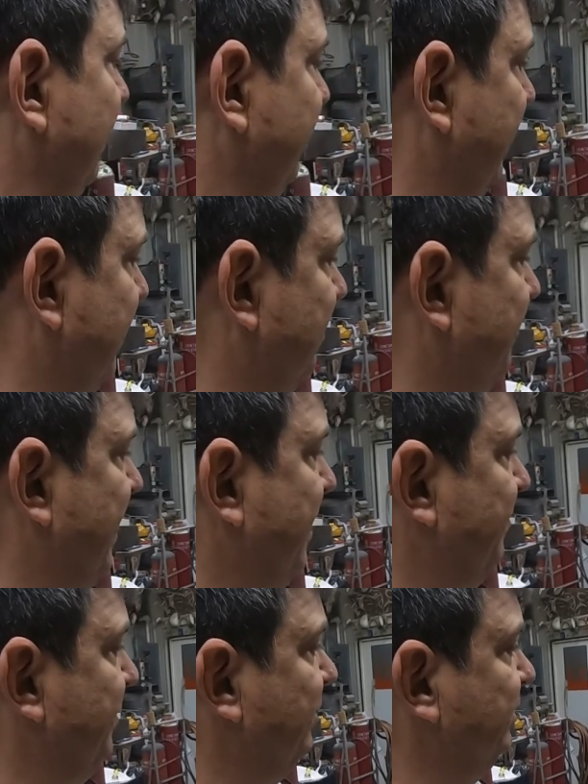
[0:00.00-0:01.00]
Thinking
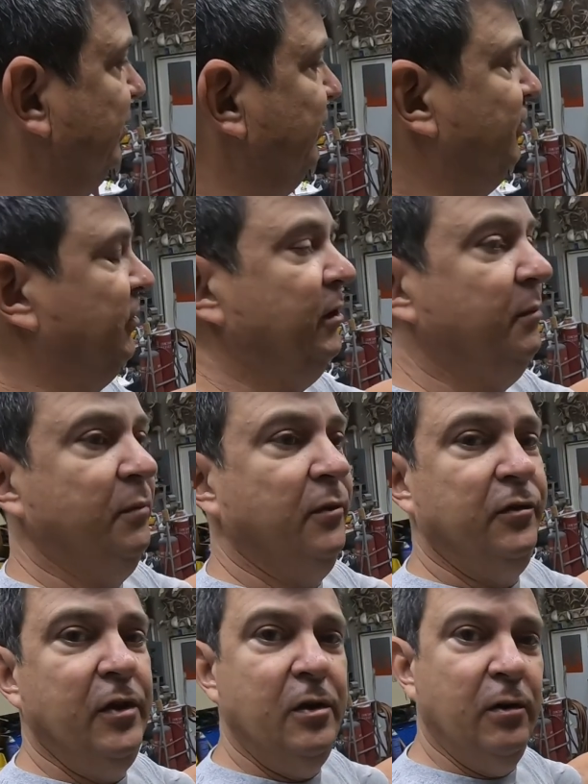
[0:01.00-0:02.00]
about building some
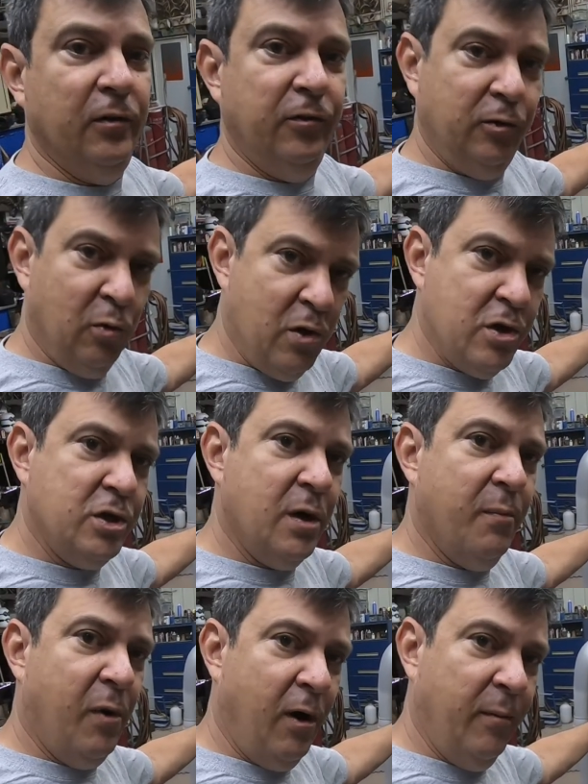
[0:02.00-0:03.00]
secret storage
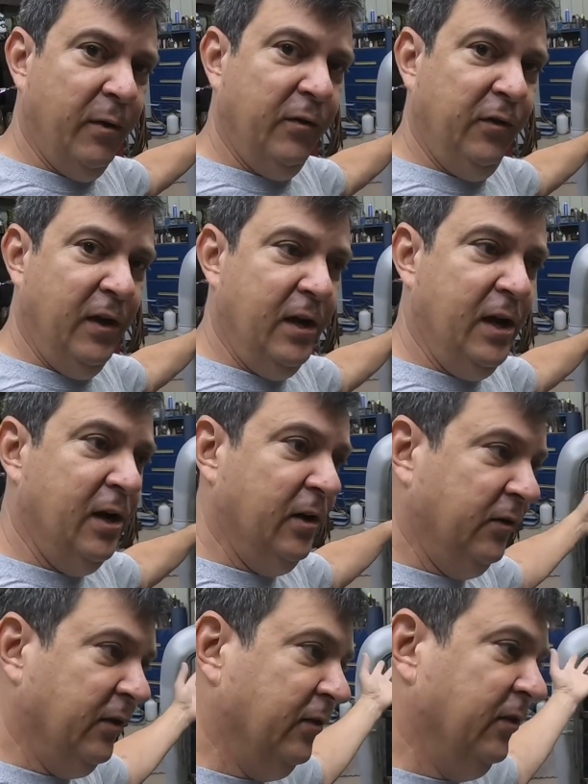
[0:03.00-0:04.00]
compartments in
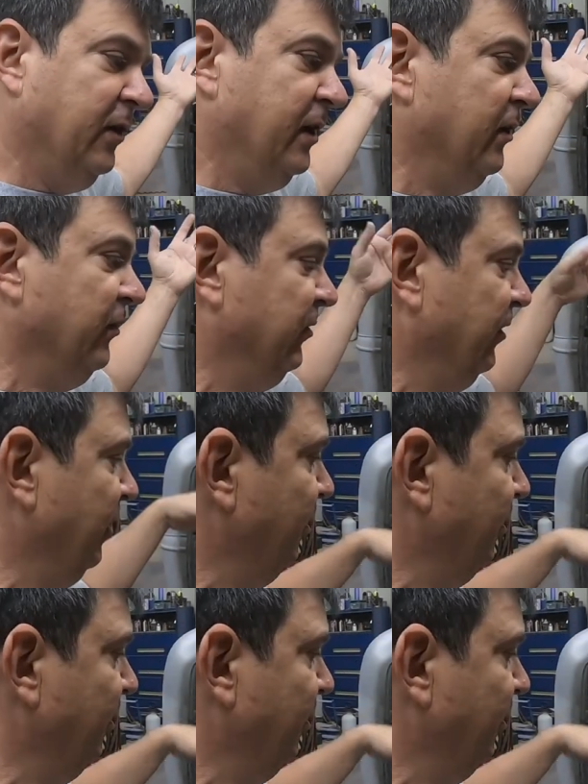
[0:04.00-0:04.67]
here since it is an